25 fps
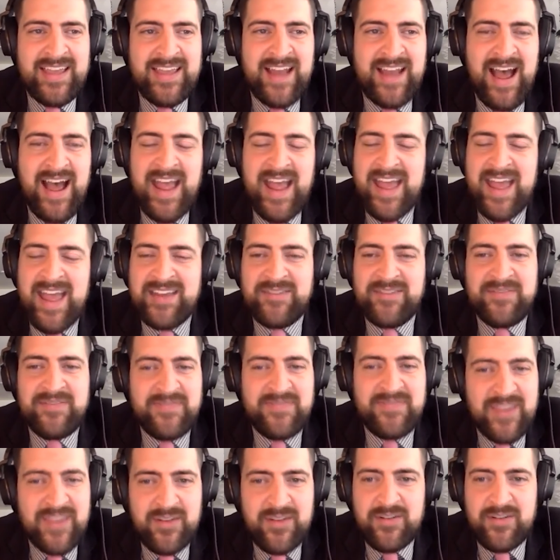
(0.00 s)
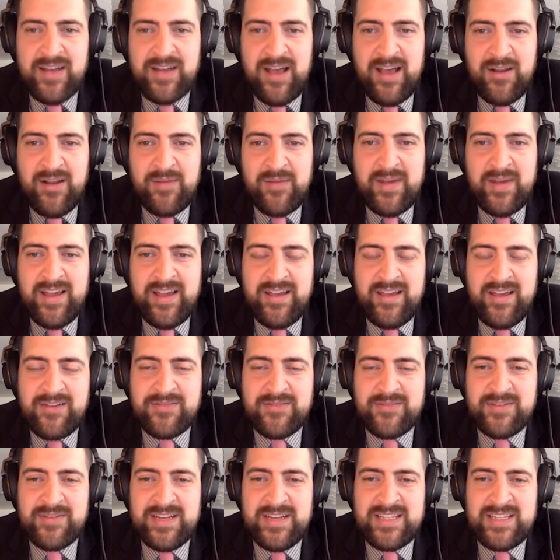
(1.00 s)
I had to figure it out on my own
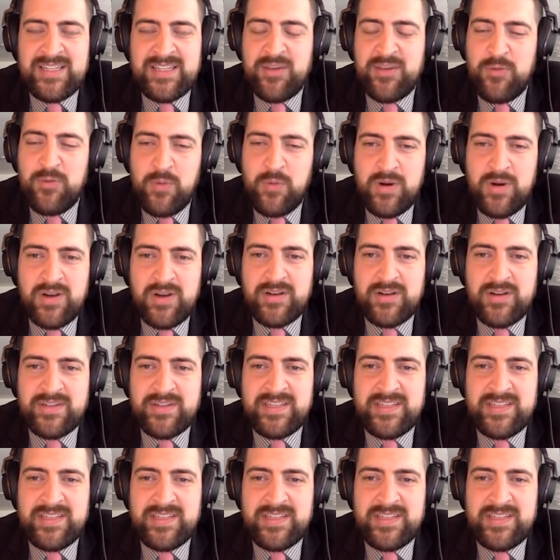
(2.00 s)
and it's the worst.